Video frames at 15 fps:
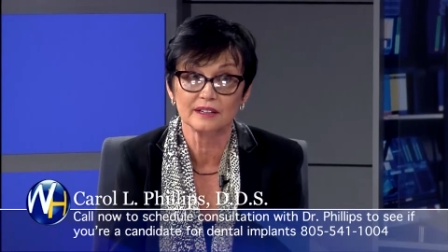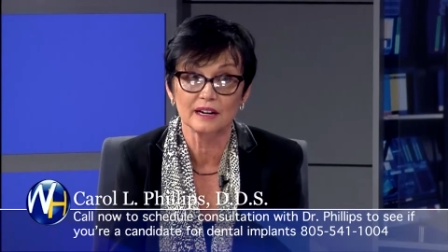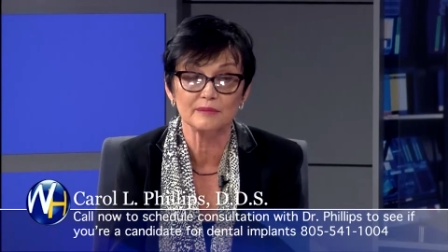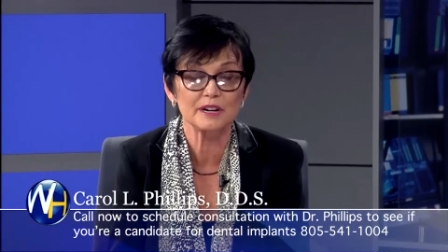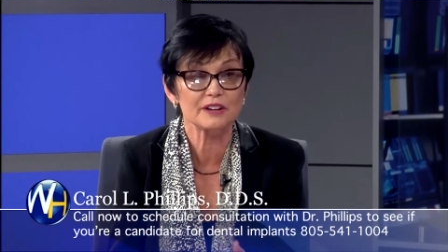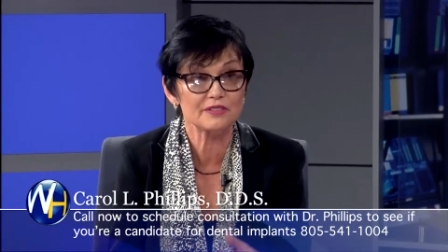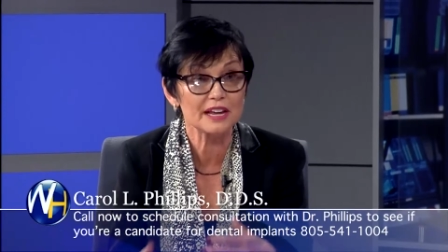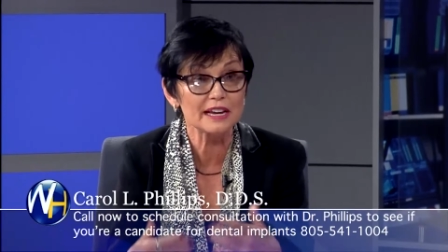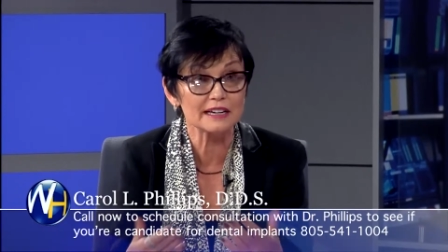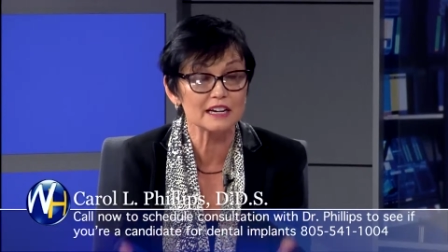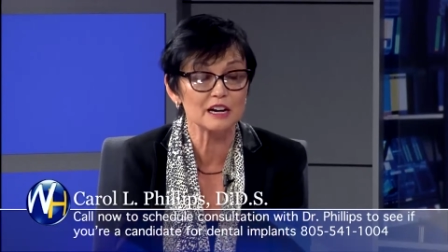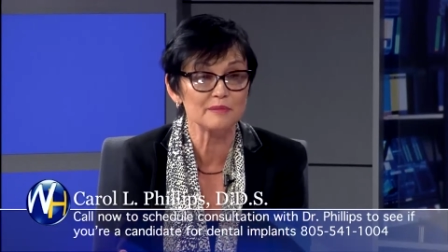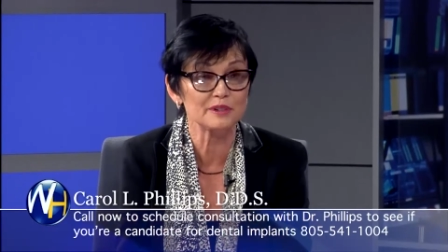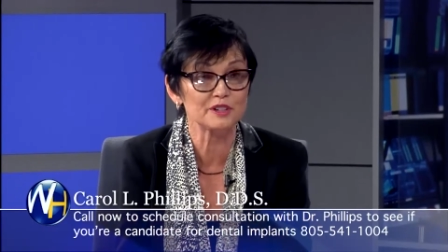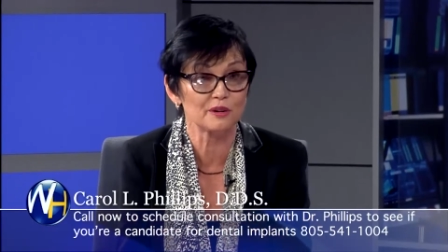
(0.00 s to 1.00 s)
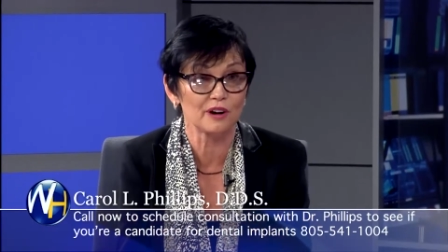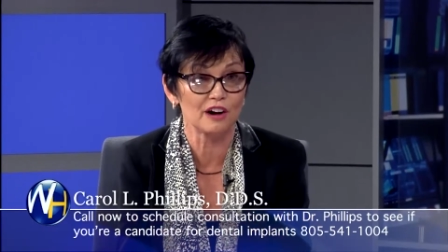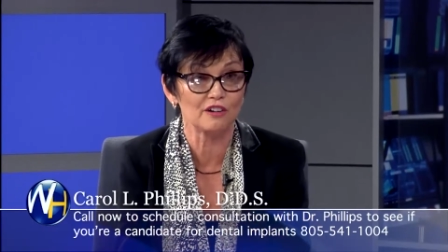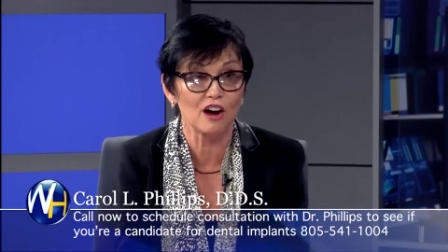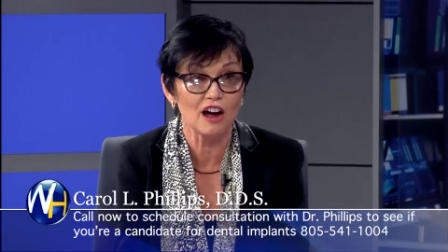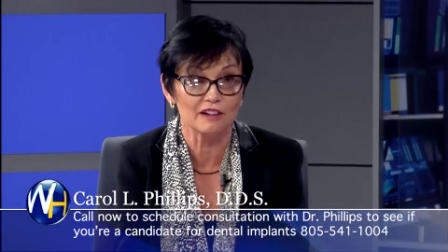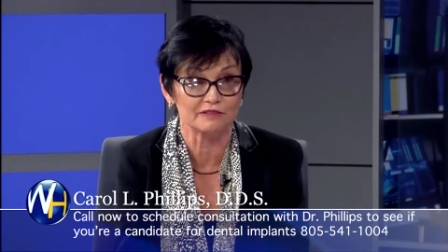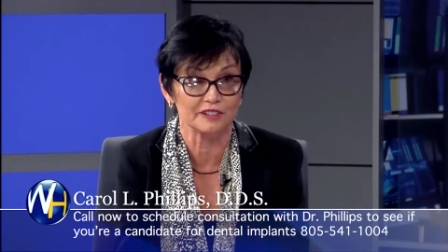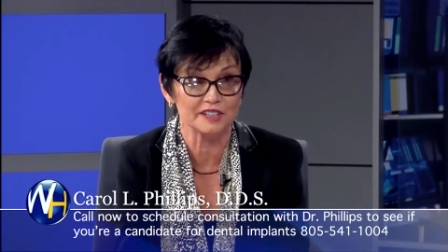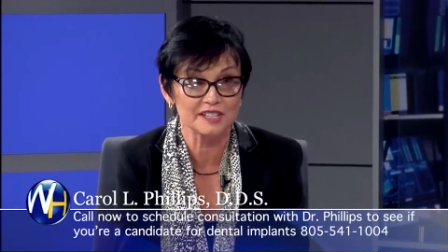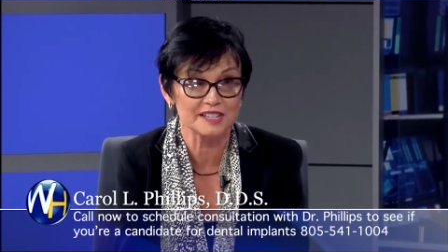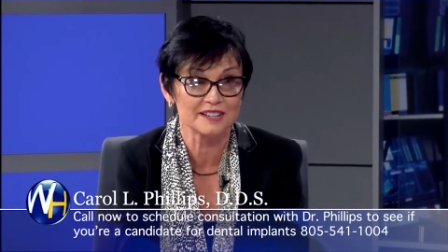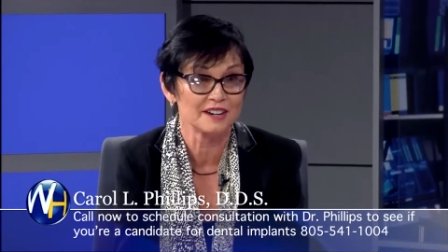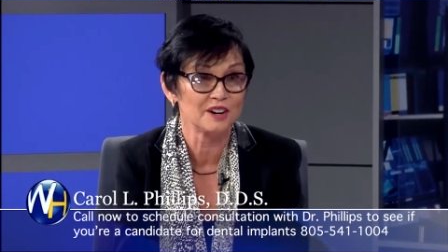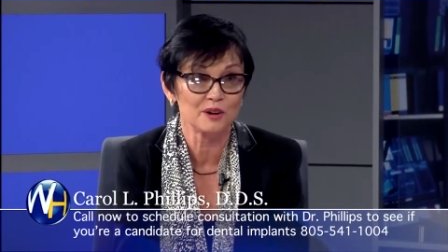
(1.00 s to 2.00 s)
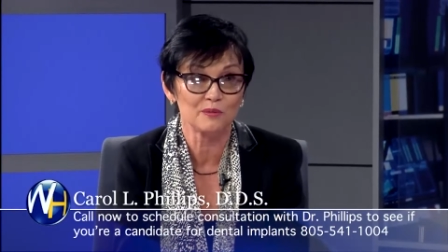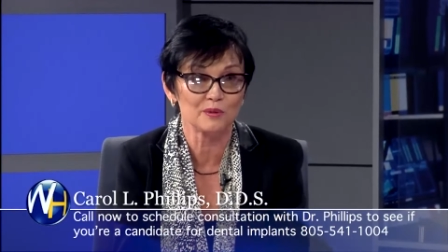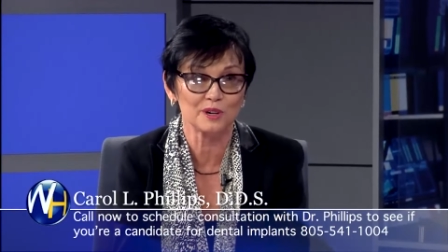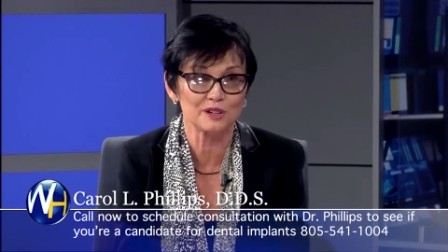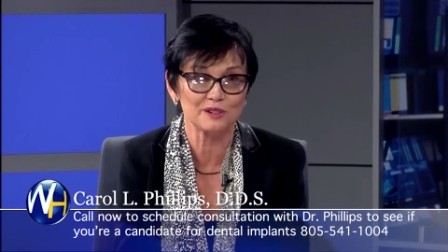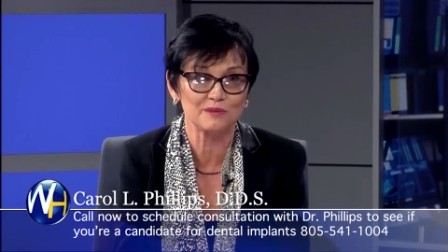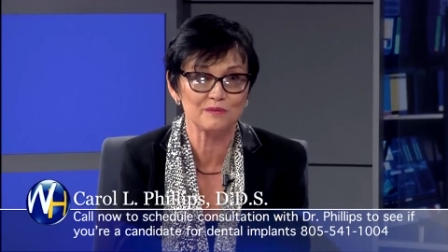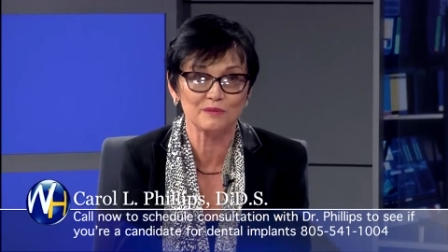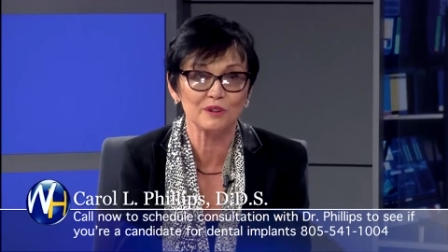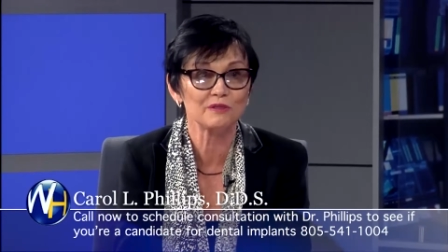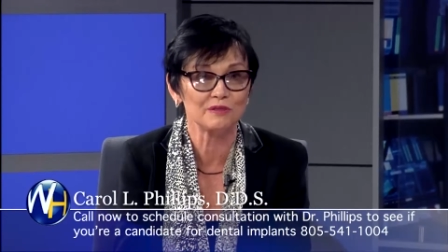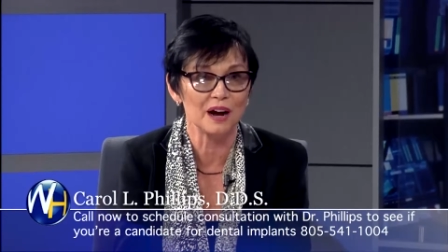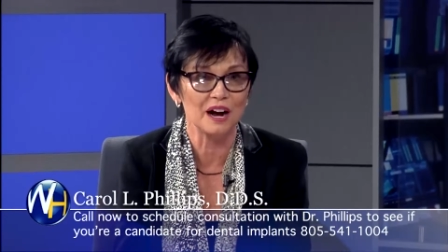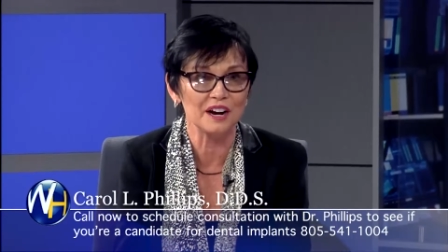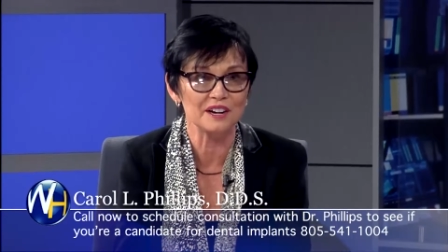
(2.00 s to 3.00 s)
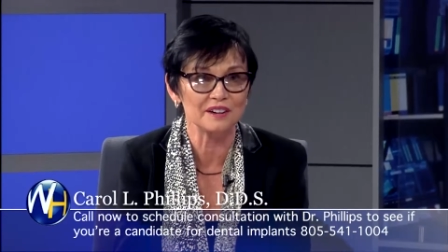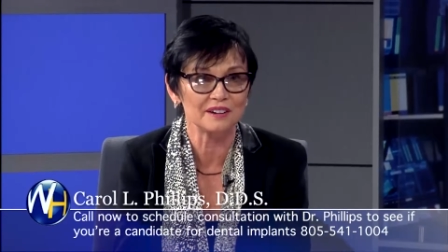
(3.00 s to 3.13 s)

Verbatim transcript: I mean, if they can come into our office, we're we're fine.